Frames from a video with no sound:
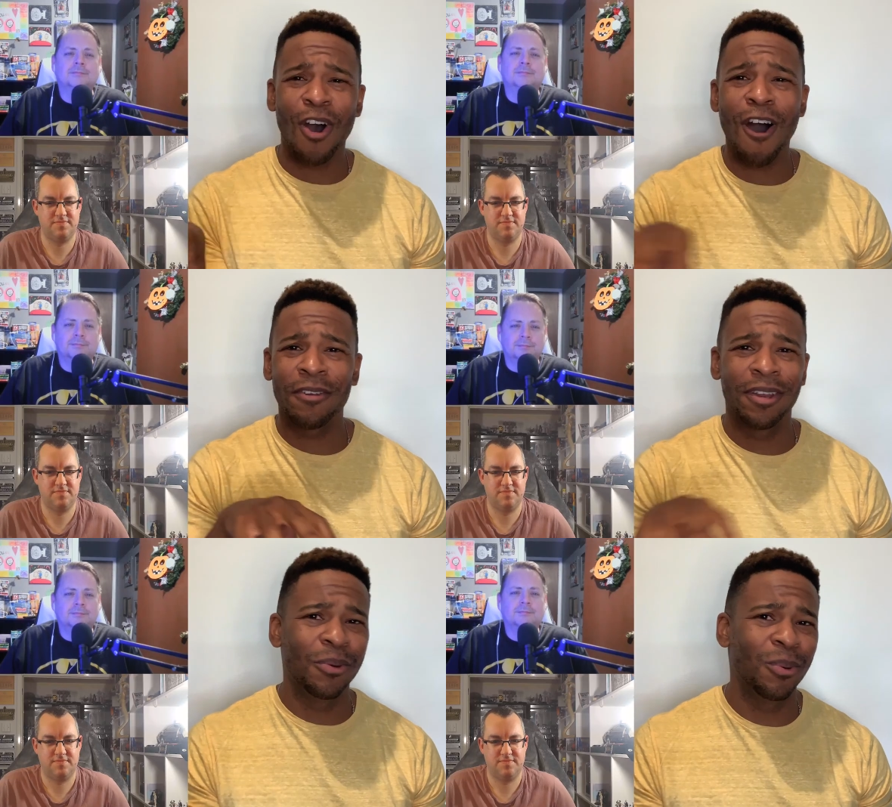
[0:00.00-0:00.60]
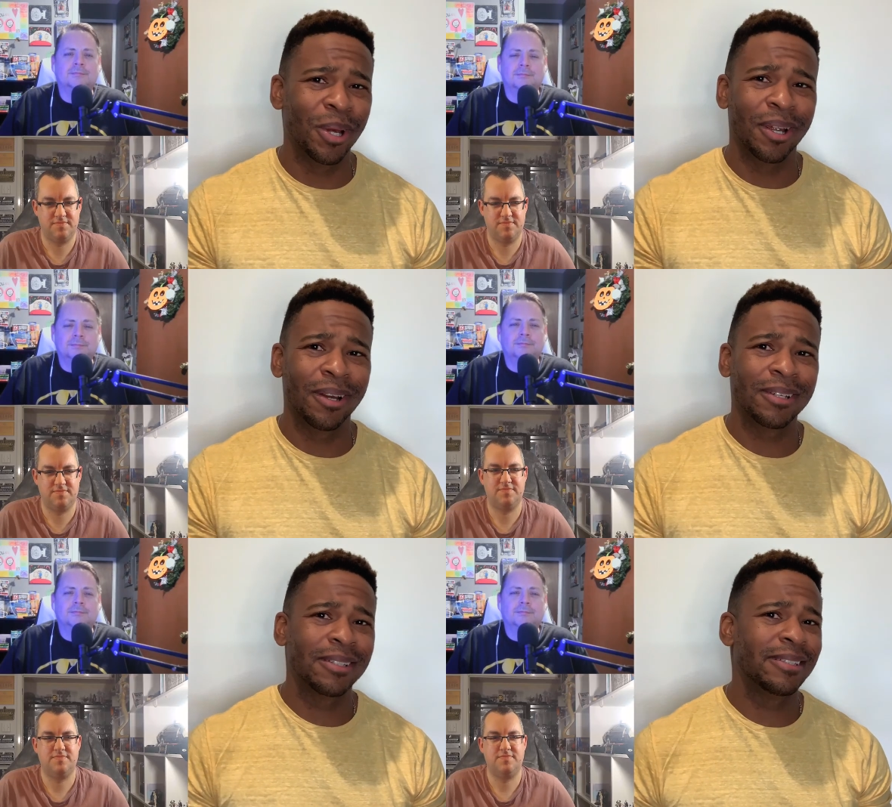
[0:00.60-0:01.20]
Speaker 1: off
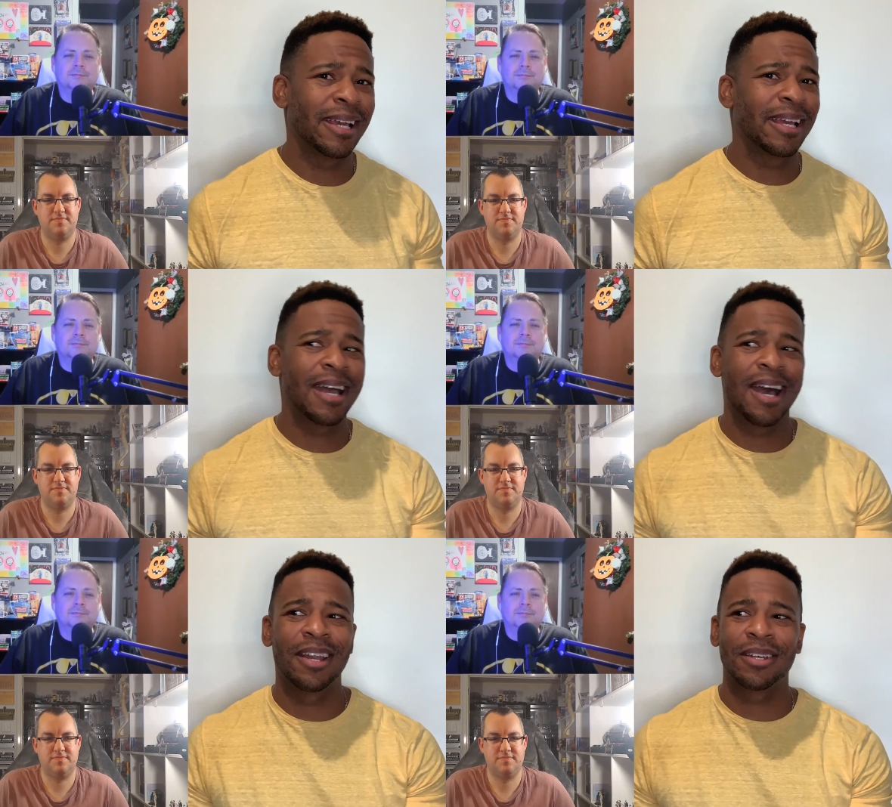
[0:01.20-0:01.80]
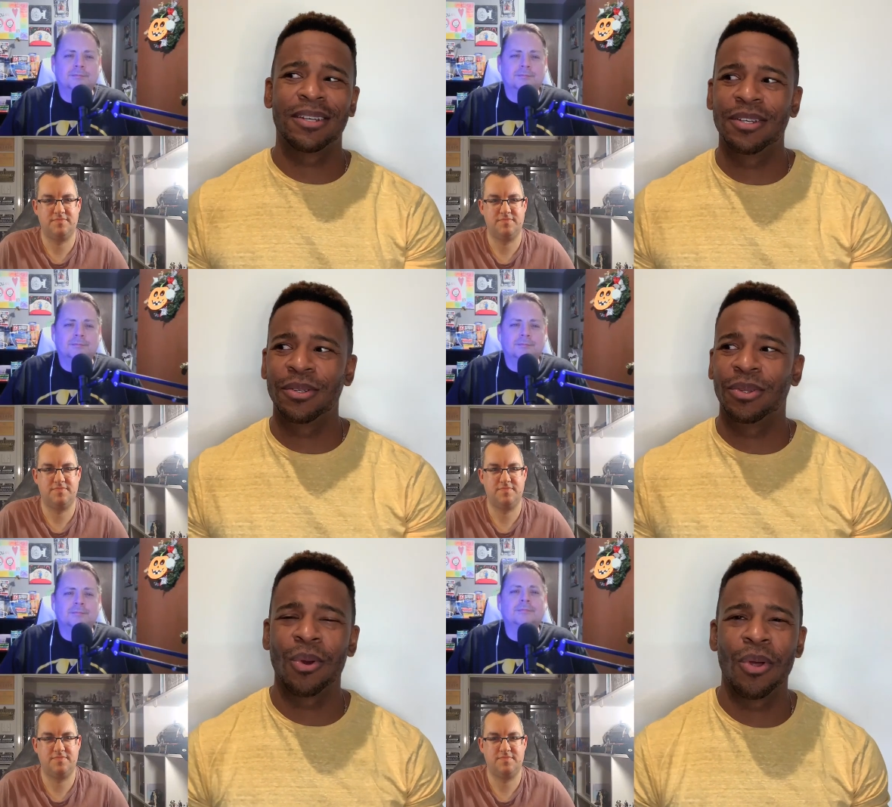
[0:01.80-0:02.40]
anywhere, that kind of
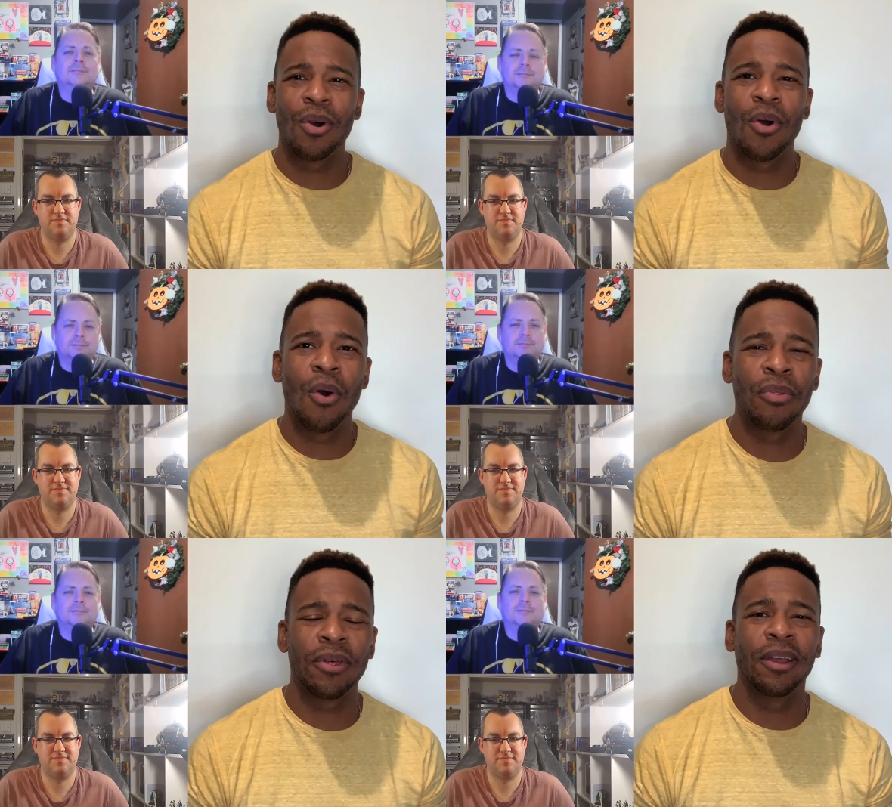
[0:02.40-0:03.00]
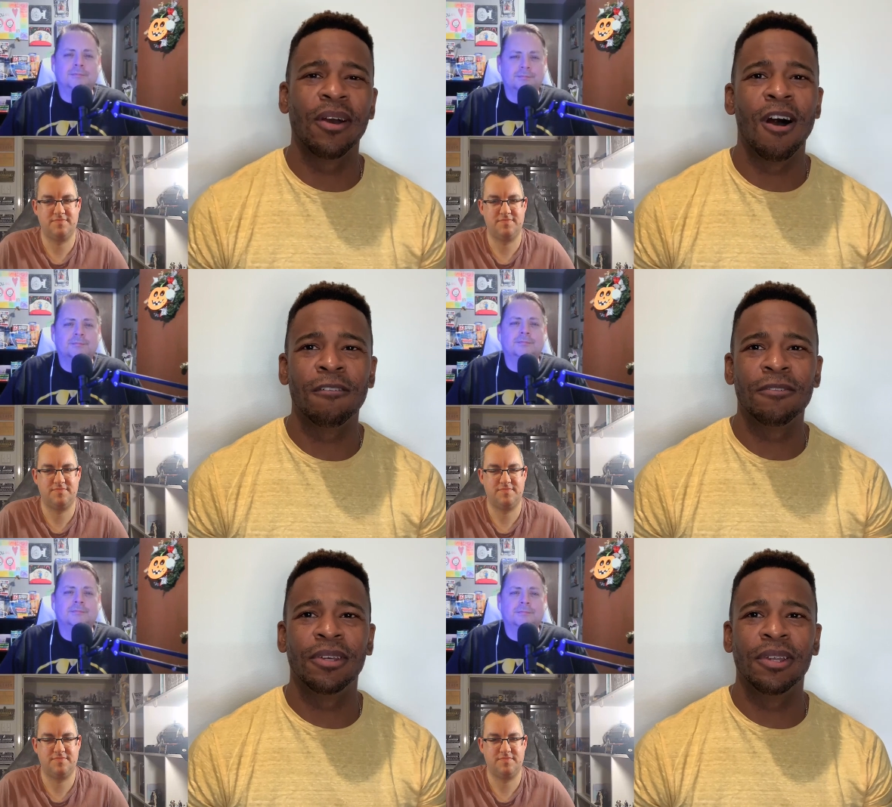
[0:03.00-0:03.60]
could throw the whole thing
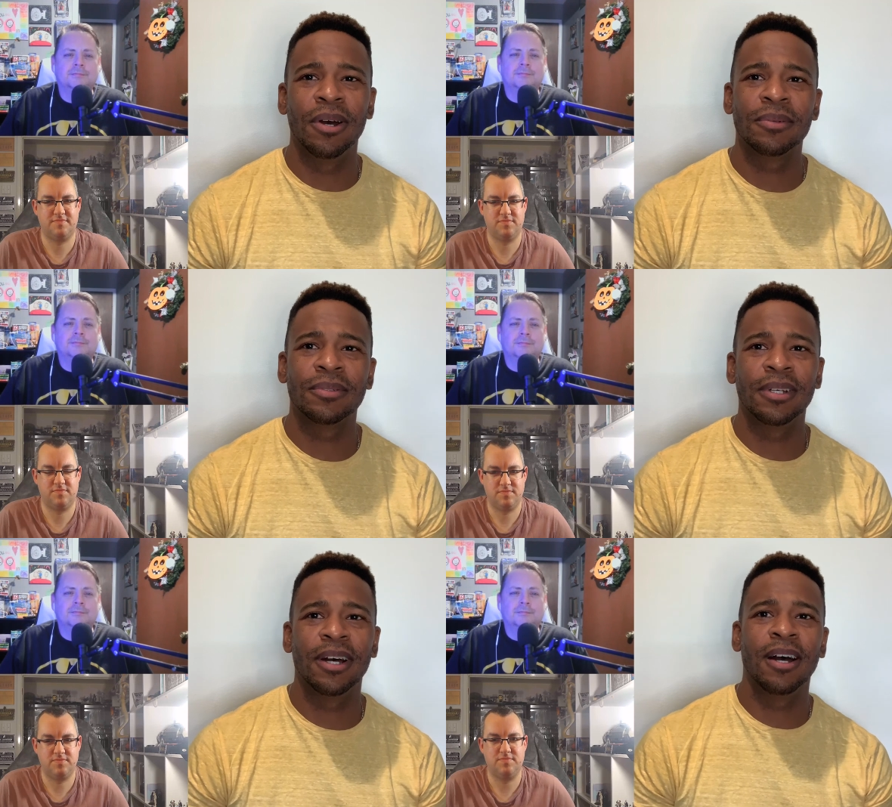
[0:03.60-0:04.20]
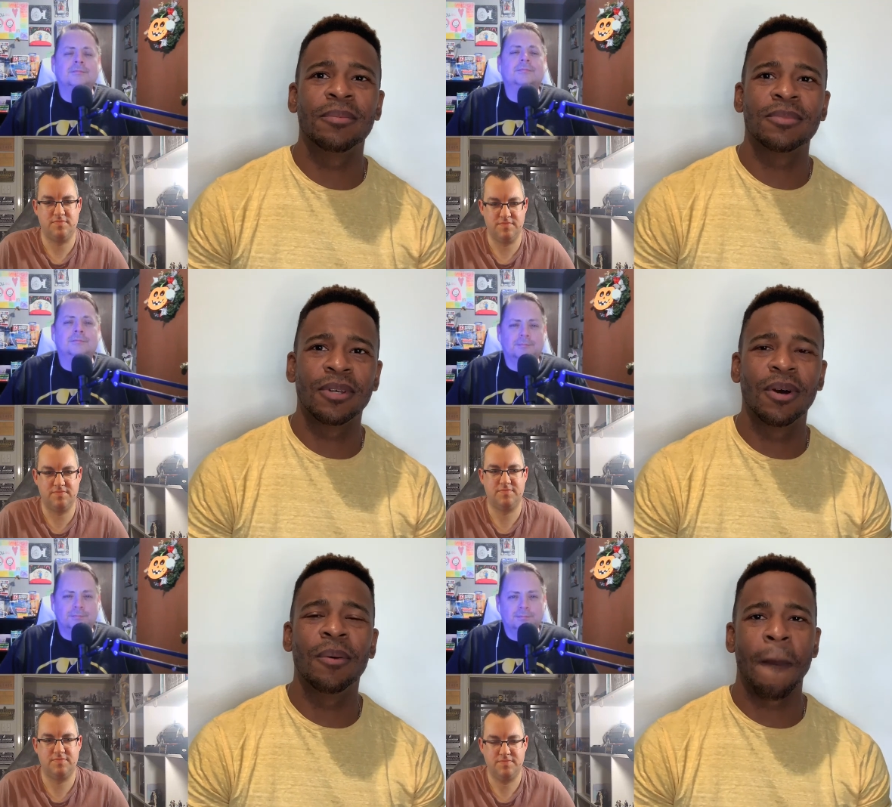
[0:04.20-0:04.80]
off, you know? Um,
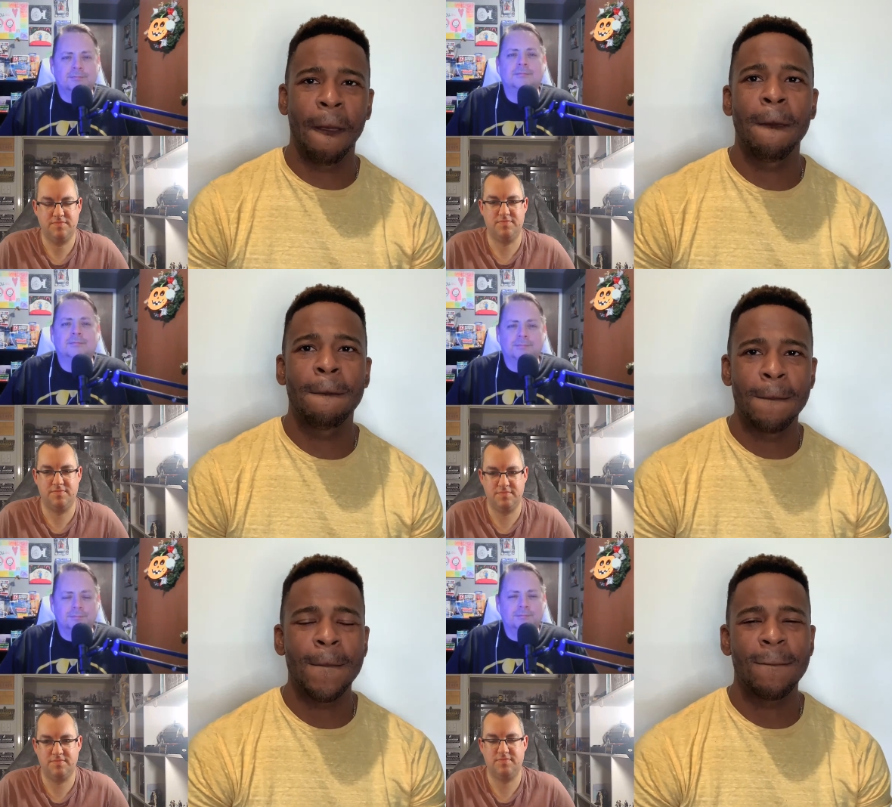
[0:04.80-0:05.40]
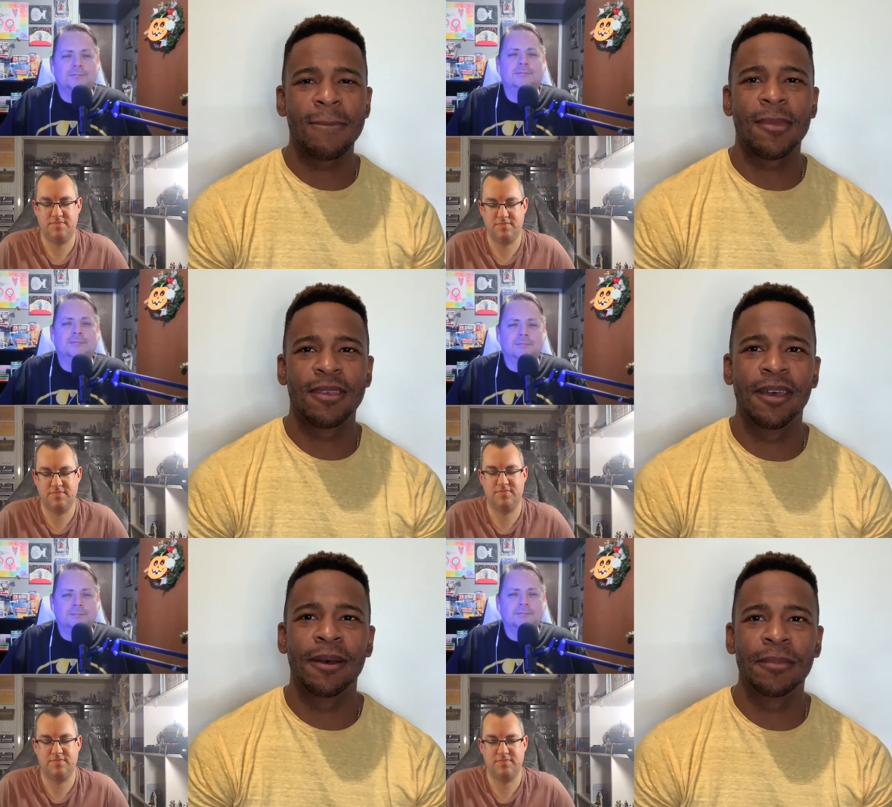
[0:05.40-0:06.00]
so,
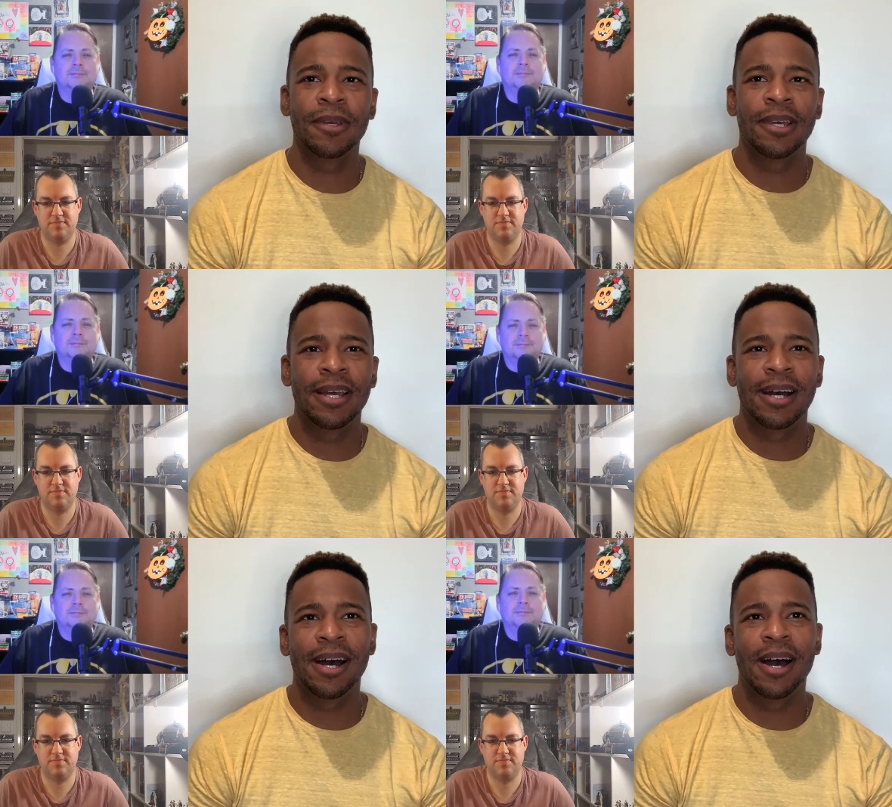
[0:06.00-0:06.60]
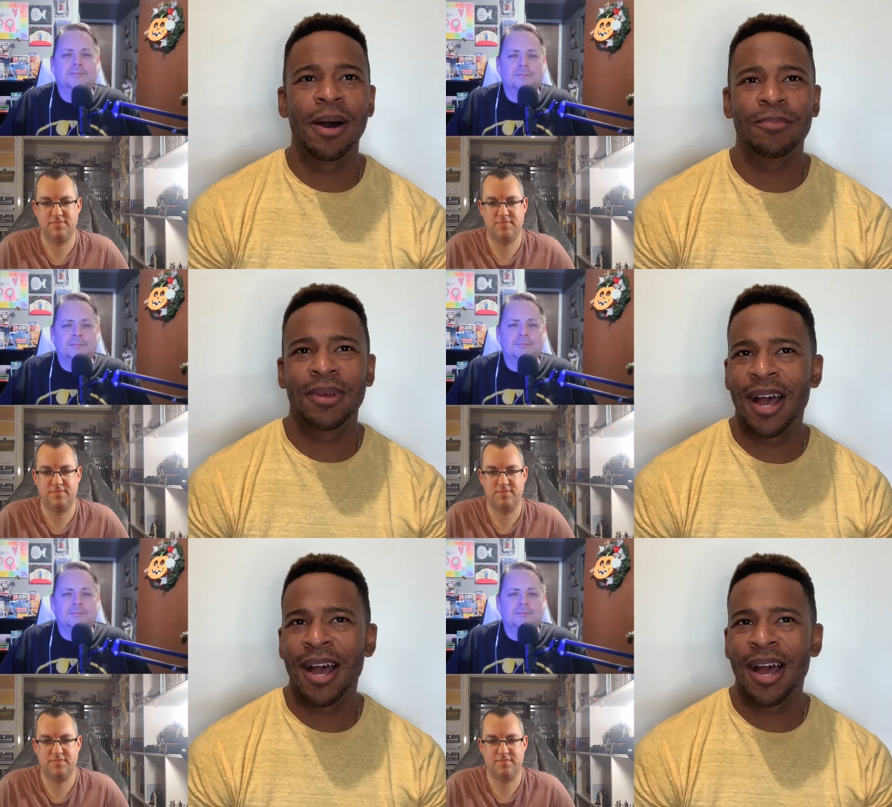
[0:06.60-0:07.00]
yeah. Uh,